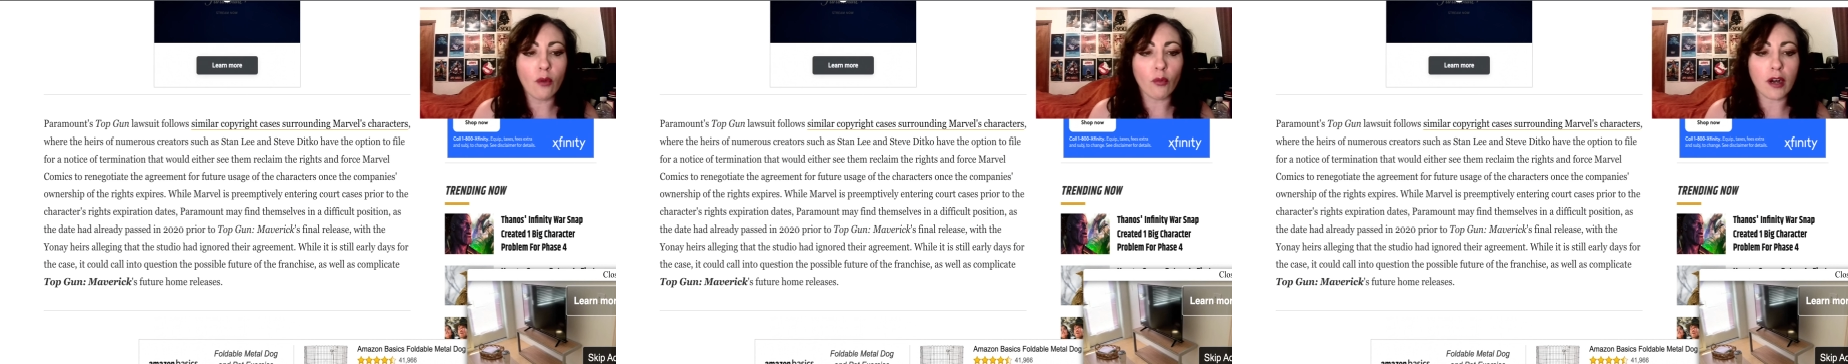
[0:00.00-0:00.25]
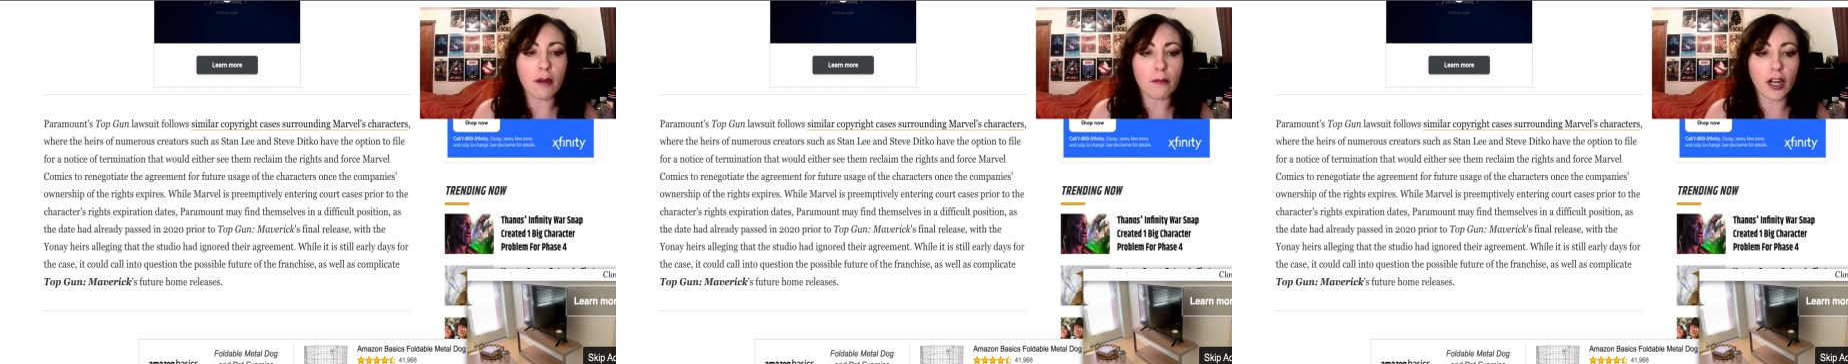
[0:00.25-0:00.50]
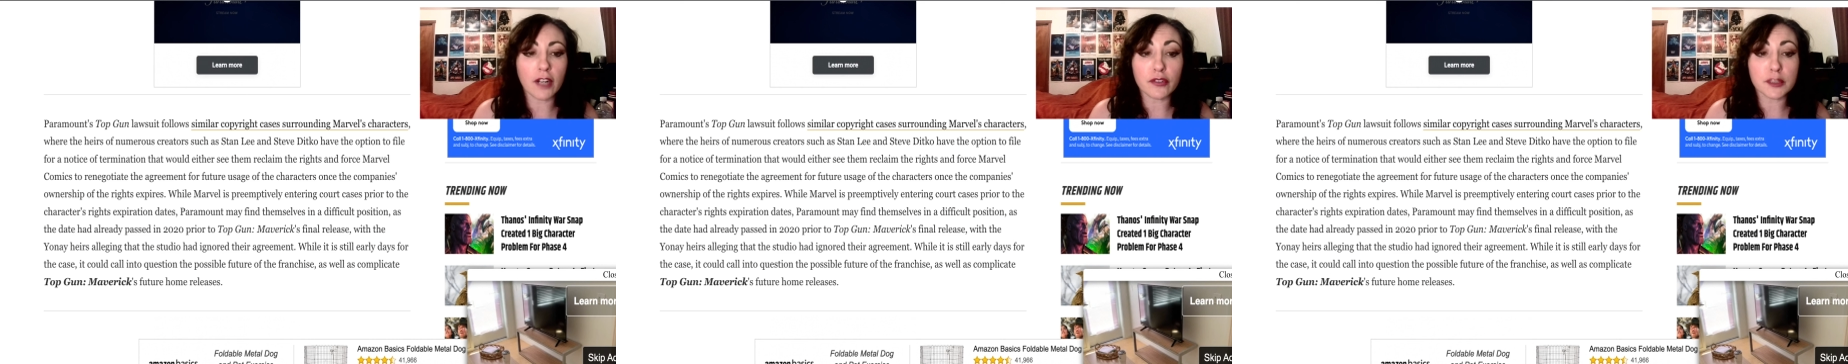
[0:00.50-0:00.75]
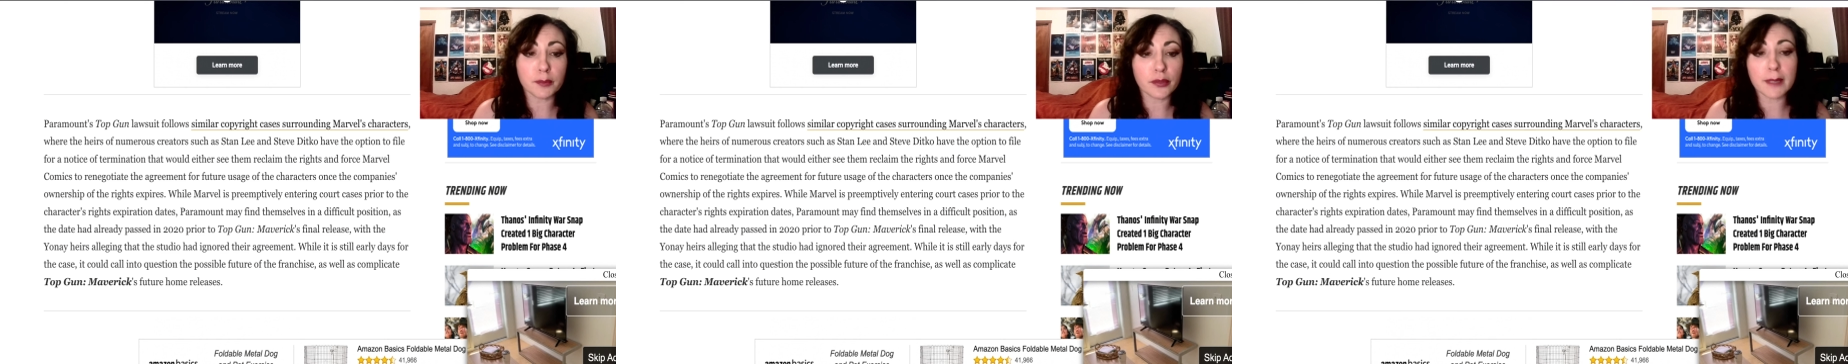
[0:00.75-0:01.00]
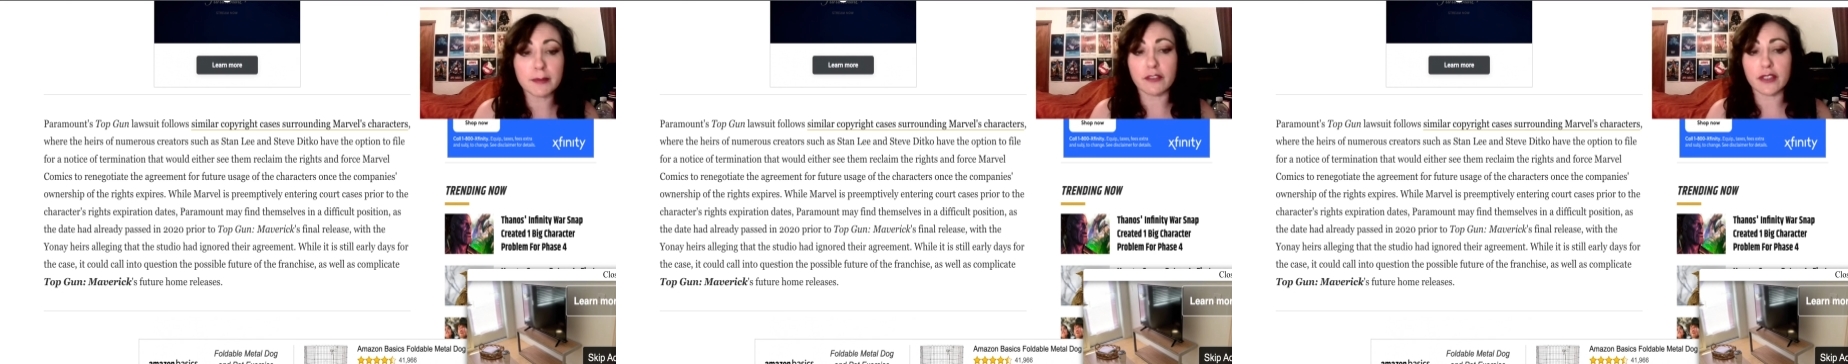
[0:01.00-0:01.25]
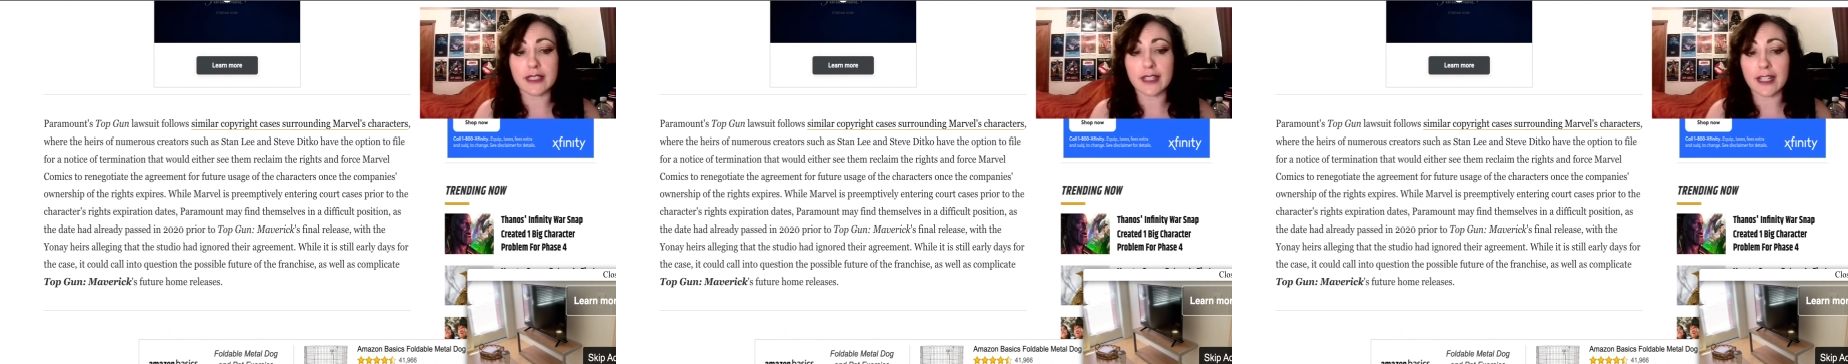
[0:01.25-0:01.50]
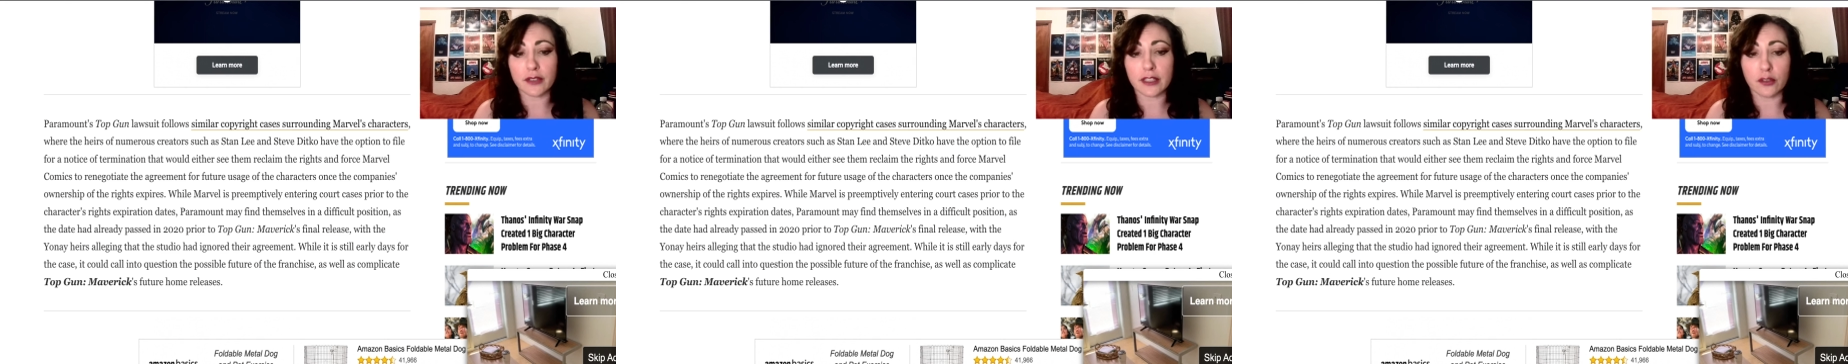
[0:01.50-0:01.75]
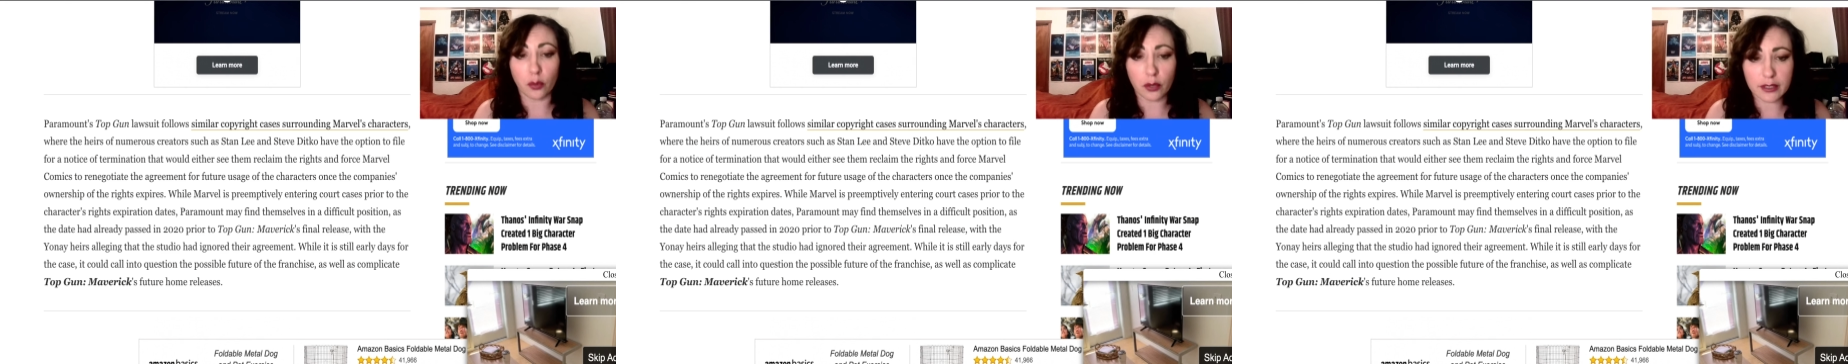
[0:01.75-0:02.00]
While Marvel is preemptively
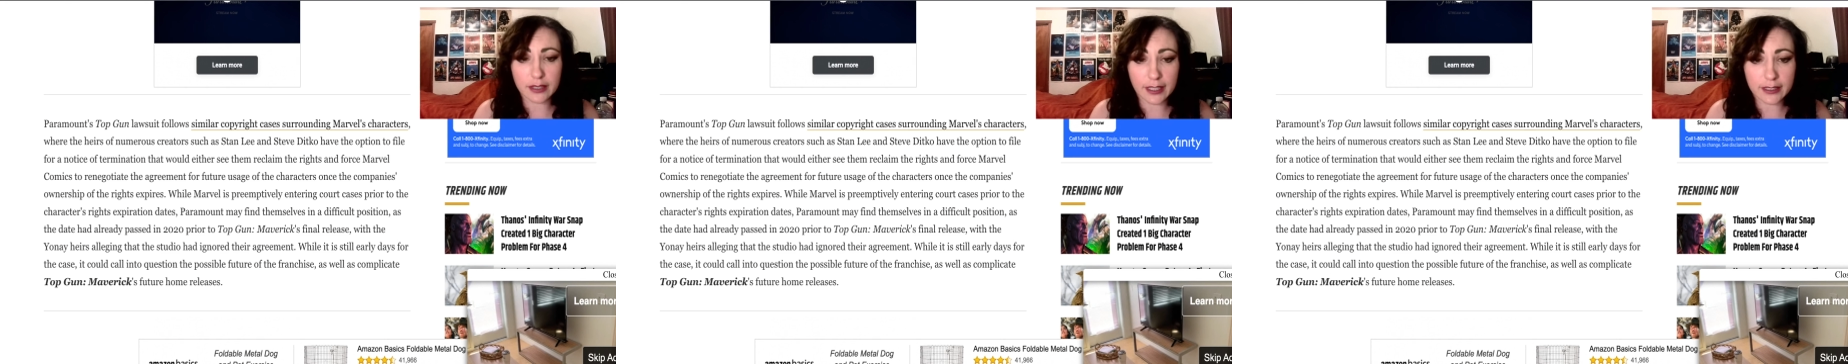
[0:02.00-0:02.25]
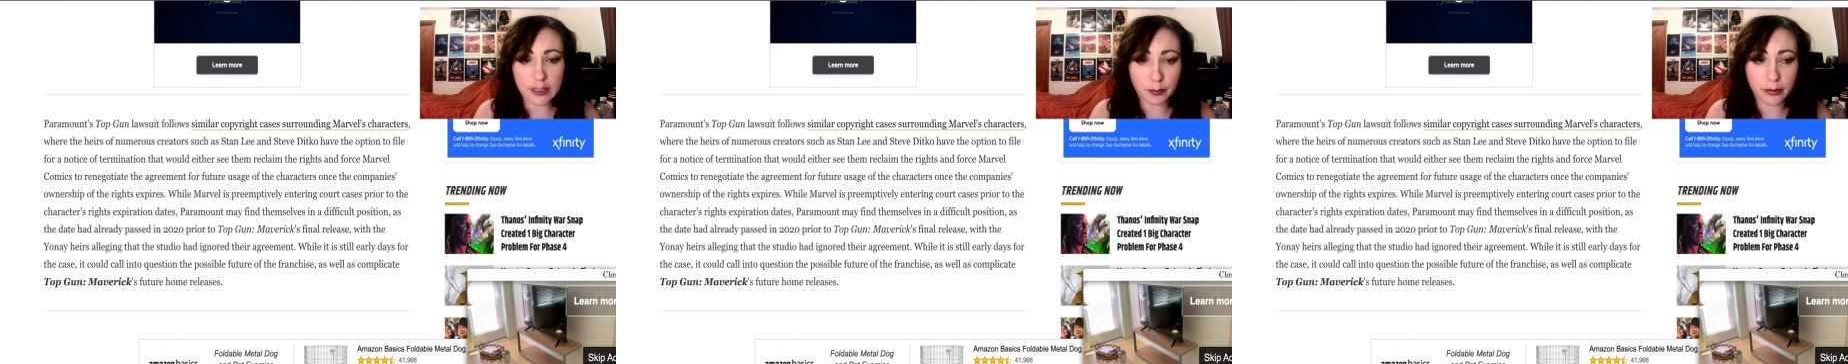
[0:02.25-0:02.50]
entering court cases